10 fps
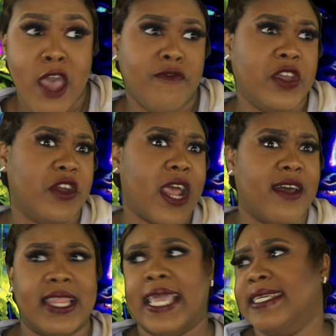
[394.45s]
figured
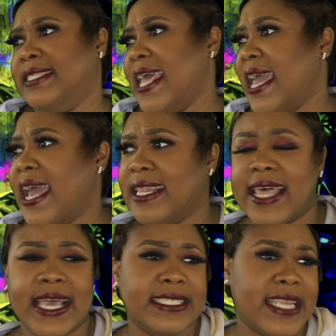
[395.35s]
out like his dad got a
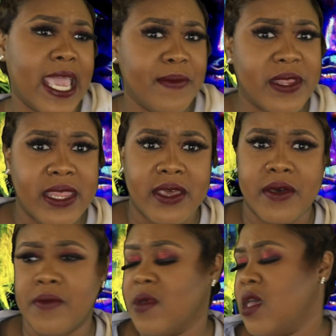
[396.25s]
last name to
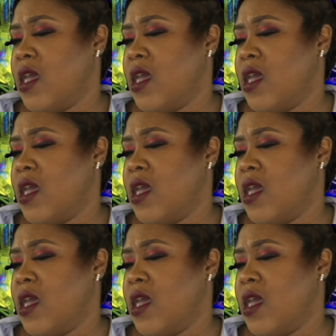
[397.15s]
them,